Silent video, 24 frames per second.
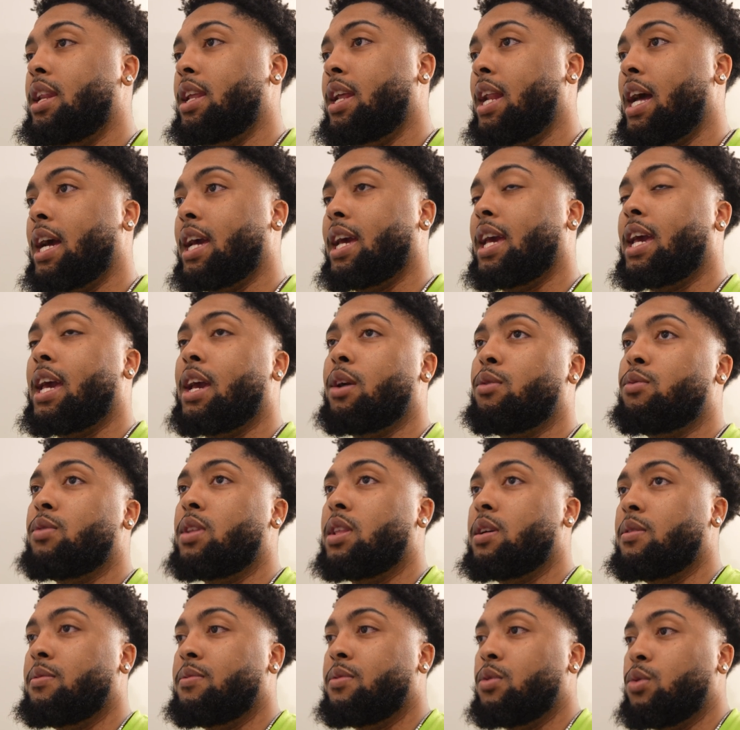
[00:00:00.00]
That I can't
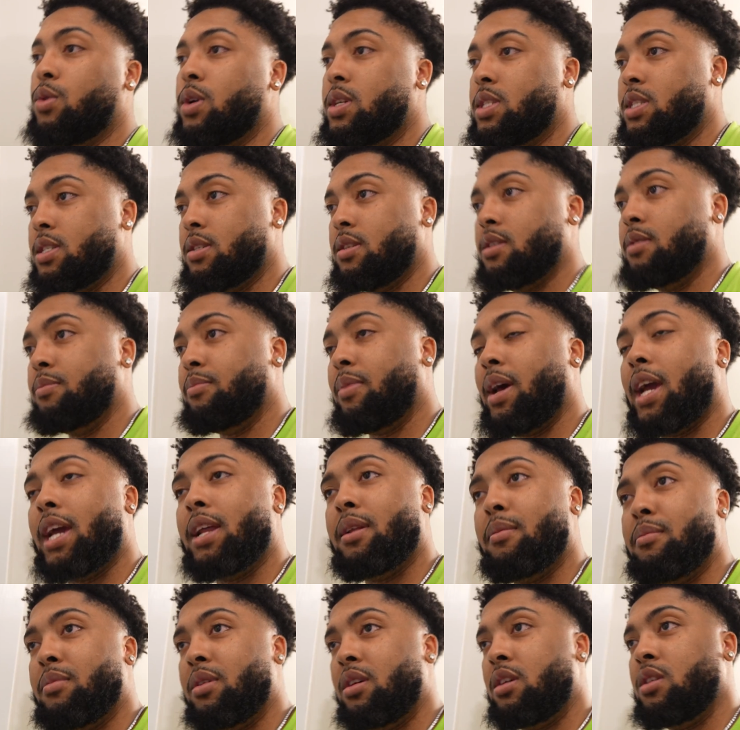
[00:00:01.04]
really afford to pay
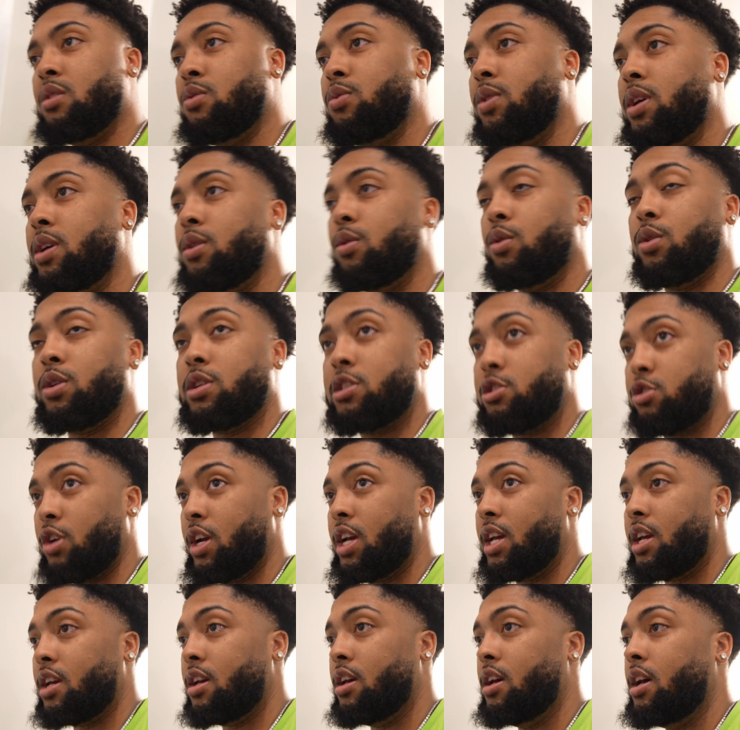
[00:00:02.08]
the bill with or
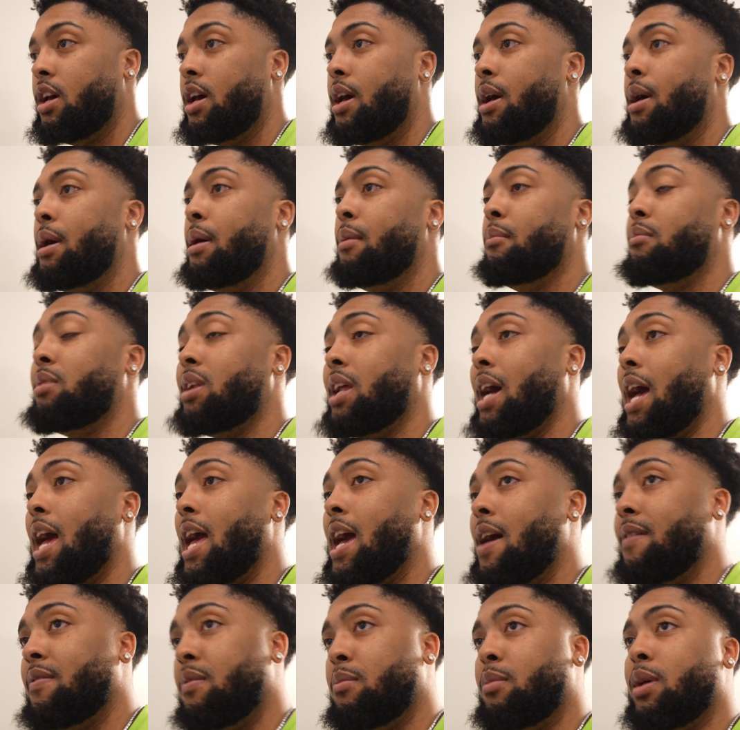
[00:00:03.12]
trade. But I
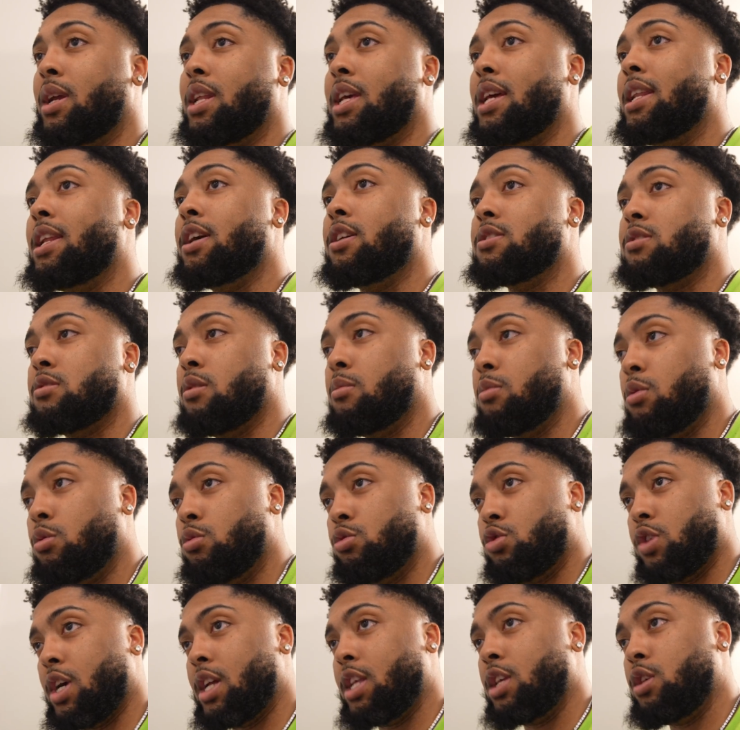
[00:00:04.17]
have the money in there, so I'm gonna
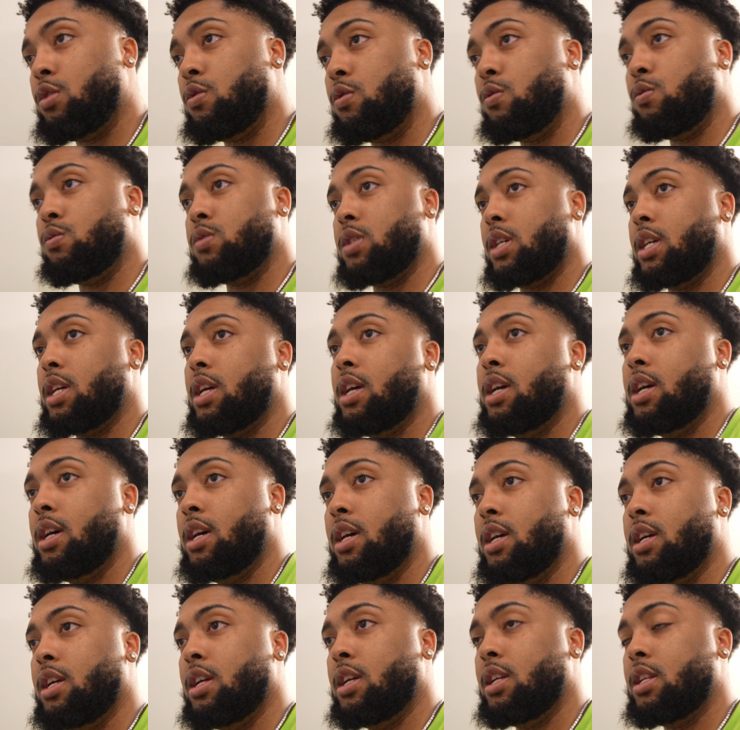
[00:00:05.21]
try to use it
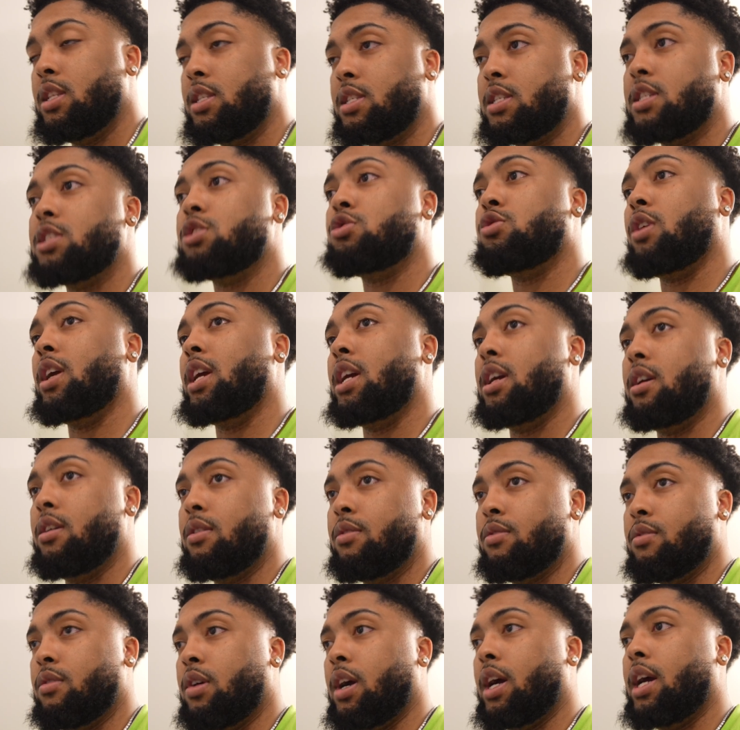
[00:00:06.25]
to trade,
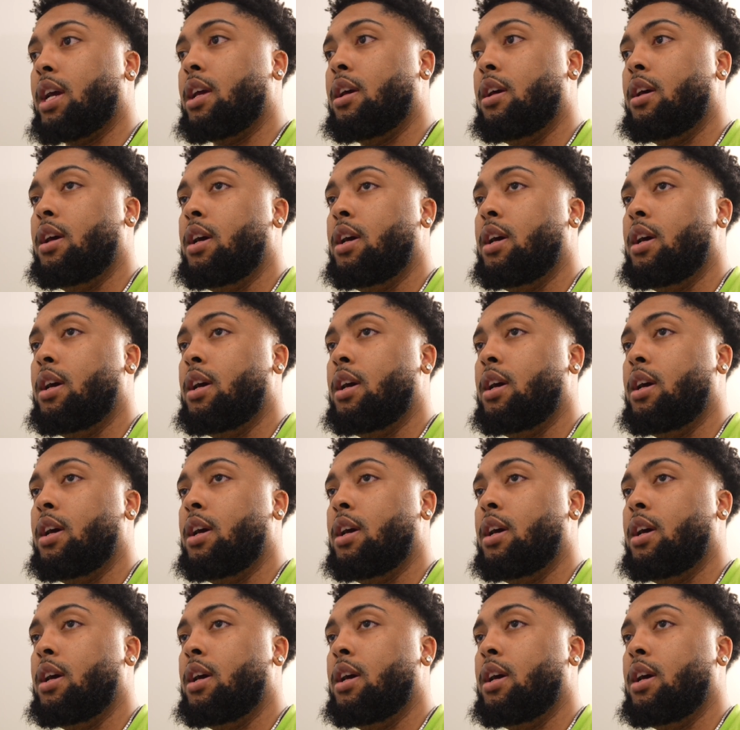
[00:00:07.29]
right?